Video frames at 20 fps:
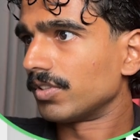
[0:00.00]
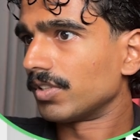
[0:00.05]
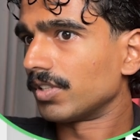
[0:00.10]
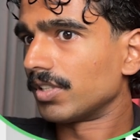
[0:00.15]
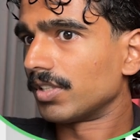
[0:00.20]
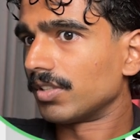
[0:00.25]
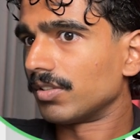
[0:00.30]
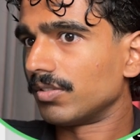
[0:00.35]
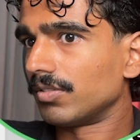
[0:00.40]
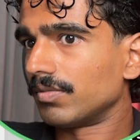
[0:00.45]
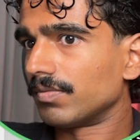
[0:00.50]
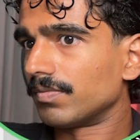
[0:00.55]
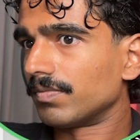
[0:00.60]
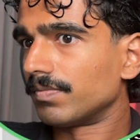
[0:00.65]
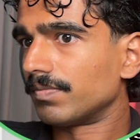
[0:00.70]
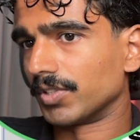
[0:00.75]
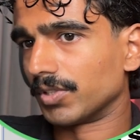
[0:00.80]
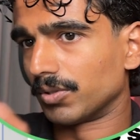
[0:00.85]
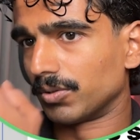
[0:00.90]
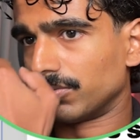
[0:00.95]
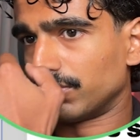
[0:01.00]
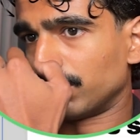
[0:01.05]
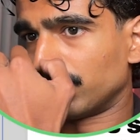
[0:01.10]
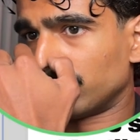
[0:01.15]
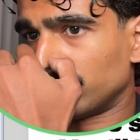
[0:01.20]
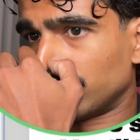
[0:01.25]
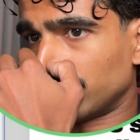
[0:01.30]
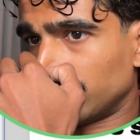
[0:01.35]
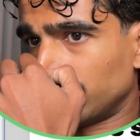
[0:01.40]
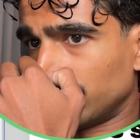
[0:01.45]
that. Oh, no,
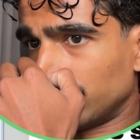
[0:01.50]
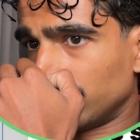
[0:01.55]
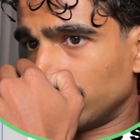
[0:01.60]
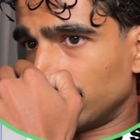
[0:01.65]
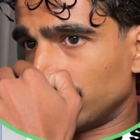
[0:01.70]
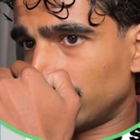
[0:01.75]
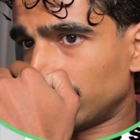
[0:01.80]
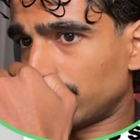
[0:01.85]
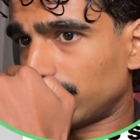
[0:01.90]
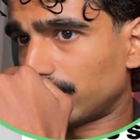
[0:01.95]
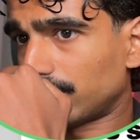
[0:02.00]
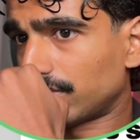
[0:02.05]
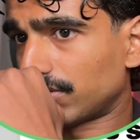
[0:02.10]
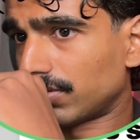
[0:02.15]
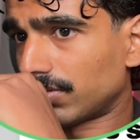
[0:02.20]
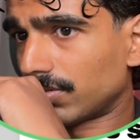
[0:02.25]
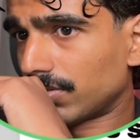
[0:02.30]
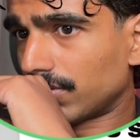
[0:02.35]
maybe this,